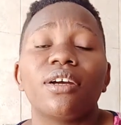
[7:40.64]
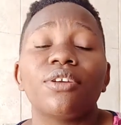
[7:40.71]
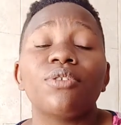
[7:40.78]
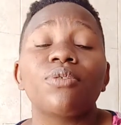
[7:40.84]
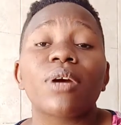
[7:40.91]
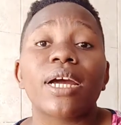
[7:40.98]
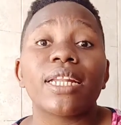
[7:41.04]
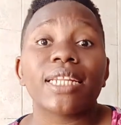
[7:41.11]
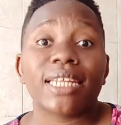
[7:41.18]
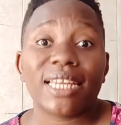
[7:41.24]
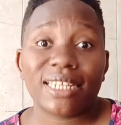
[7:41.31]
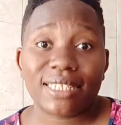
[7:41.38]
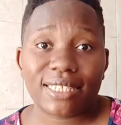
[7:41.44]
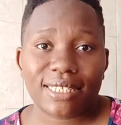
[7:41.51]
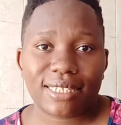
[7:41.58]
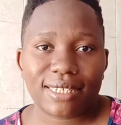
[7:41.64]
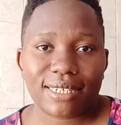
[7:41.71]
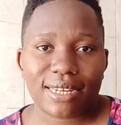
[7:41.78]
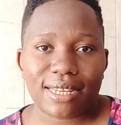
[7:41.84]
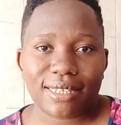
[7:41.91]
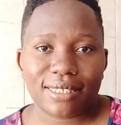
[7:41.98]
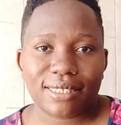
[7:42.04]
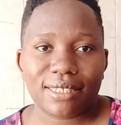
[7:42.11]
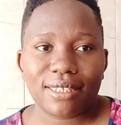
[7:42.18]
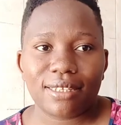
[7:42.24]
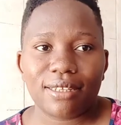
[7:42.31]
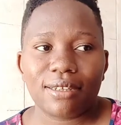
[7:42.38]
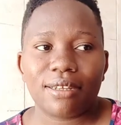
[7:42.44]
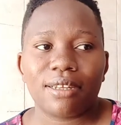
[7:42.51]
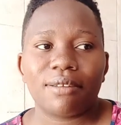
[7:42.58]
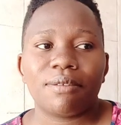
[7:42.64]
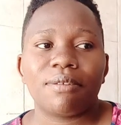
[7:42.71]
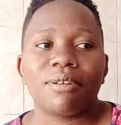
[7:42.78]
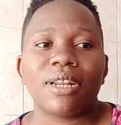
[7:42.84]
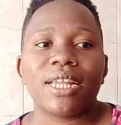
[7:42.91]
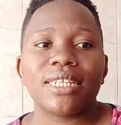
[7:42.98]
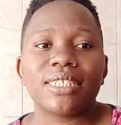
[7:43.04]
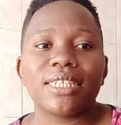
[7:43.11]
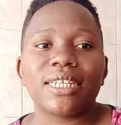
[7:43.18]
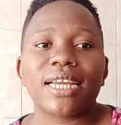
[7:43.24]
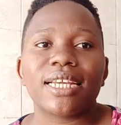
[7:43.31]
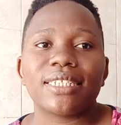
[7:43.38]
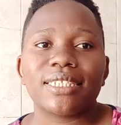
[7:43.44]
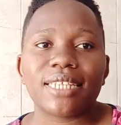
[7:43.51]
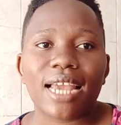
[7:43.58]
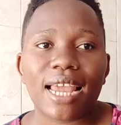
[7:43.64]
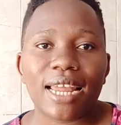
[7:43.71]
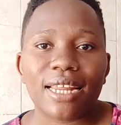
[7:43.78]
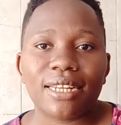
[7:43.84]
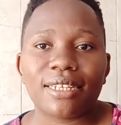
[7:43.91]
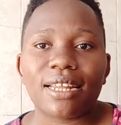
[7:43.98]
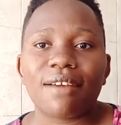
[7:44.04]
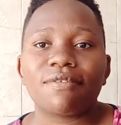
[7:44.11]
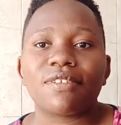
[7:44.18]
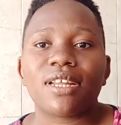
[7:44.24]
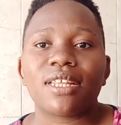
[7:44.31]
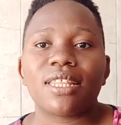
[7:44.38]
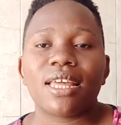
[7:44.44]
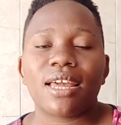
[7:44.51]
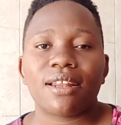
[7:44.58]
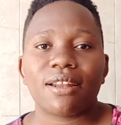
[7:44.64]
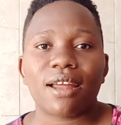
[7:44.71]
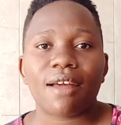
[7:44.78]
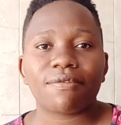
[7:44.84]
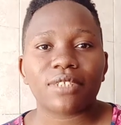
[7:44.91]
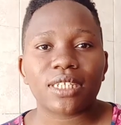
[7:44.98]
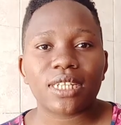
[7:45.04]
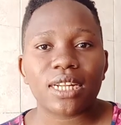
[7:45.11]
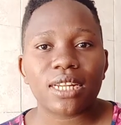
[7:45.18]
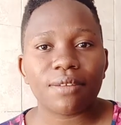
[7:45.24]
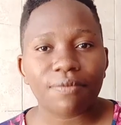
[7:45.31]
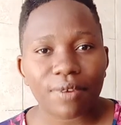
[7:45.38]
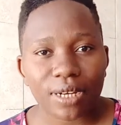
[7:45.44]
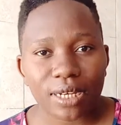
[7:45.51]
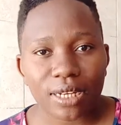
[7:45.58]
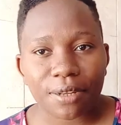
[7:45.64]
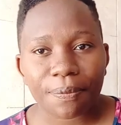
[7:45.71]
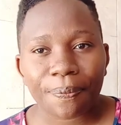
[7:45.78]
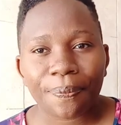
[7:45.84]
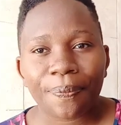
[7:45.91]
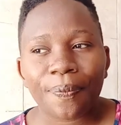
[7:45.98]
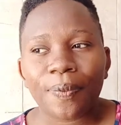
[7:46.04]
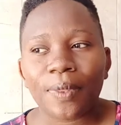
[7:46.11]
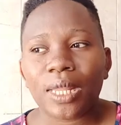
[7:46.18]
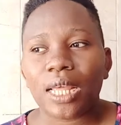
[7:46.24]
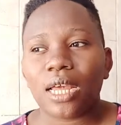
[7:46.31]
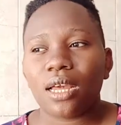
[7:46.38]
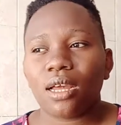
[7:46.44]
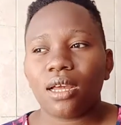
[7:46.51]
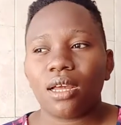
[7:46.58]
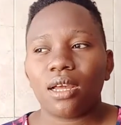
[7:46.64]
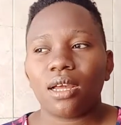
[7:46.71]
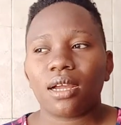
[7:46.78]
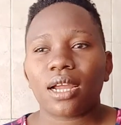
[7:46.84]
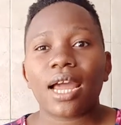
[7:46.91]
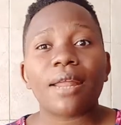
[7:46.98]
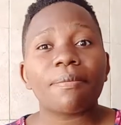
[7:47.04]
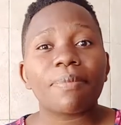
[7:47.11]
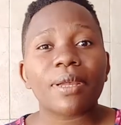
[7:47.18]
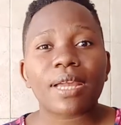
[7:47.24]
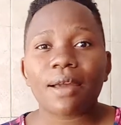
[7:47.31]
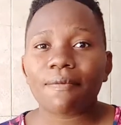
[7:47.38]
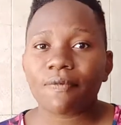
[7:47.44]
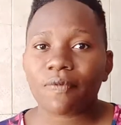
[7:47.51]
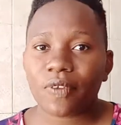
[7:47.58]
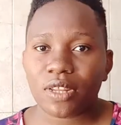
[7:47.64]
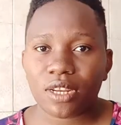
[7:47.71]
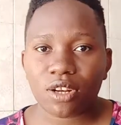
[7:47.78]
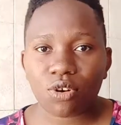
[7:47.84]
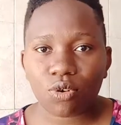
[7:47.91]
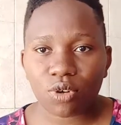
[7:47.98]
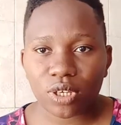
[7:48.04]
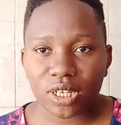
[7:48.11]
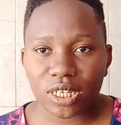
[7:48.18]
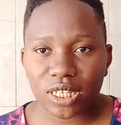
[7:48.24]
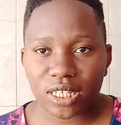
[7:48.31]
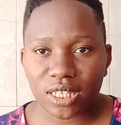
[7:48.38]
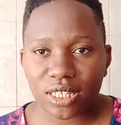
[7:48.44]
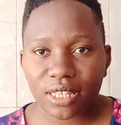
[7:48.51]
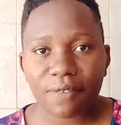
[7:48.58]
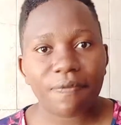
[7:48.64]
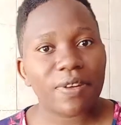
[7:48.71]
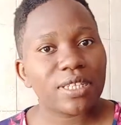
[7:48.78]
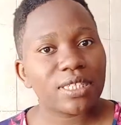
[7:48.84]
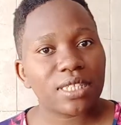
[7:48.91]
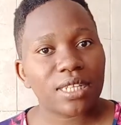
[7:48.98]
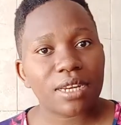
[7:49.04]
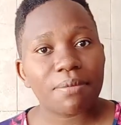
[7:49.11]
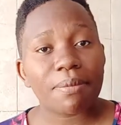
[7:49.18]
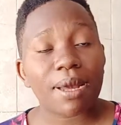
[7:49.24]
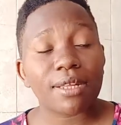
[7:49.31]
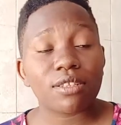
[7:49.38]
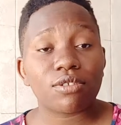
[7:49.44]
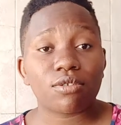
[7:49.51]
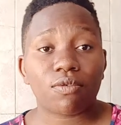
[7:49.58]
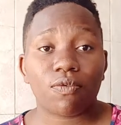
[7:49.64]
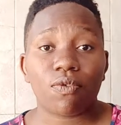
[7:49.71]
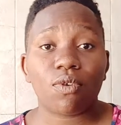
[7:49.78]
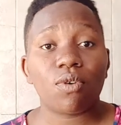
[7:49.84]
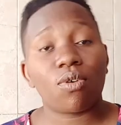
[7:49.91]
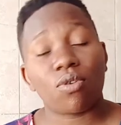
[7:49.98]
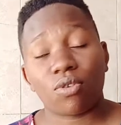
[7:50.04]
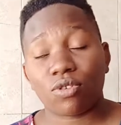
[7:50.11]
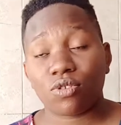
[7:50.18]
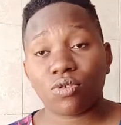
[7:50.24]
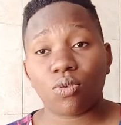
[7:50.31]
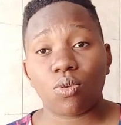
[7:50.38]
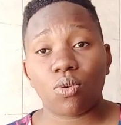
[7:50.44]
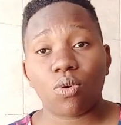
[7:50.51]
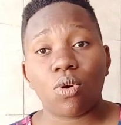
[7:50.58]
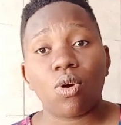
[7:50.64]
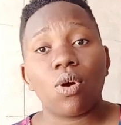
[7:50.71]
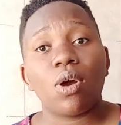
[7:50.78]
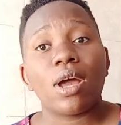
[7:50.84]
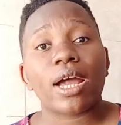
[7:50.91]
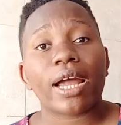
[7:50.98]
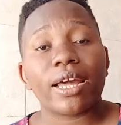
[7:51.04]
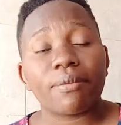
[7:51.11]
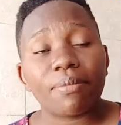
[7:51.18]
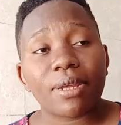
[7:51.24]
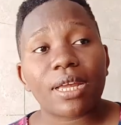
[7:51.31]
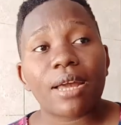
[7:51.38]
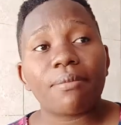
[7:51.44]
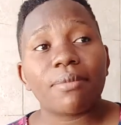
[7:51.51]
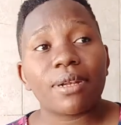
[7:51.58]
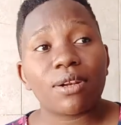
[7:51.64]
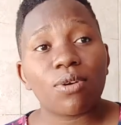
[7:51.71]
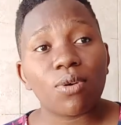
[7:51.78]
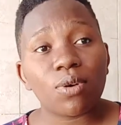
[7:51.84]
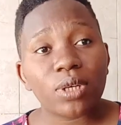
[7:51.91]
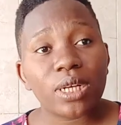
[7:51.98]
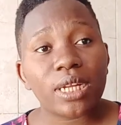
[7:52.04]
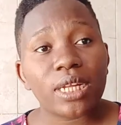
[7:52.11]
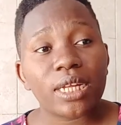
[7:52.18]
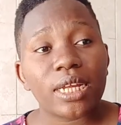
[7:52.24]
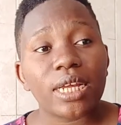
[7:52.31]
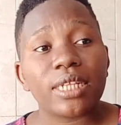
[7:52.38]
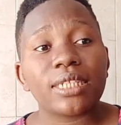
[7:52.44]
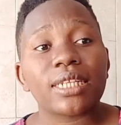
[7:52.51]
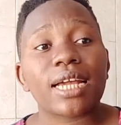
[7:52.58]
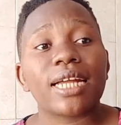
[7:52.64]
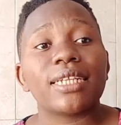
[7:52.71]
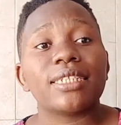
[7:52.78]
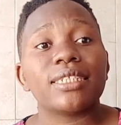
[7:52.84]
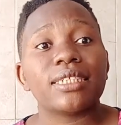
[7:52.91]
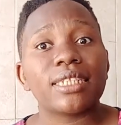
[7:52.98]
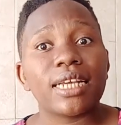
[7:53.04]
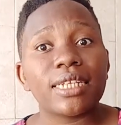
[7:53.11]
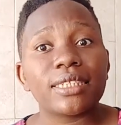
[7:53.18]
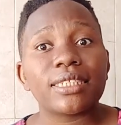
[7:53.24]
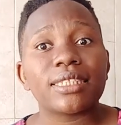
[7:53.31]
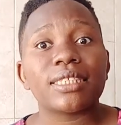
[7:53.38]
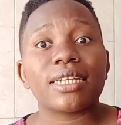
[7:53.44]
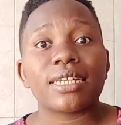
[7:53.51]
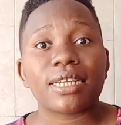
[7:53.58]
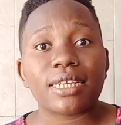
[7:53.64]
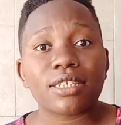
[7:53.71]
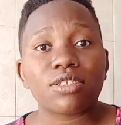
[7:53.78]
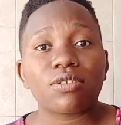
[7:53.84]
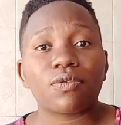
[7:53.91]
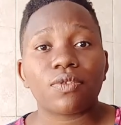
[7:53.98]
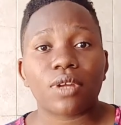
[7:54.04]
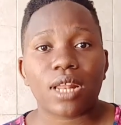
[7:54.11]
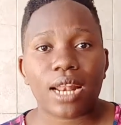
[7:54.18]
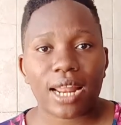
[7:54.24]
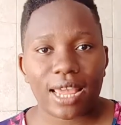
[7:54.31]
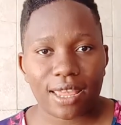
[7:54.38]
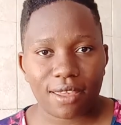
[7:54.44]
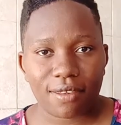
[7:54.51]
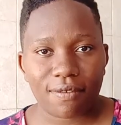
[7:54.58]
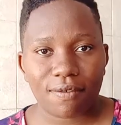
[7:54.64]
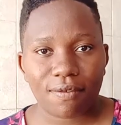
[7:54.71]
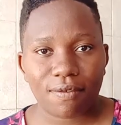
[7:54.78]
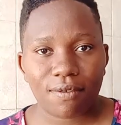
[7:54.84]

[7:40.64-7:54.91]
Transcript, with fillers: you can get stressed raising a child after their after delivery can become very lonely. The first three months or four or so can become lonely and can change the rest of your life.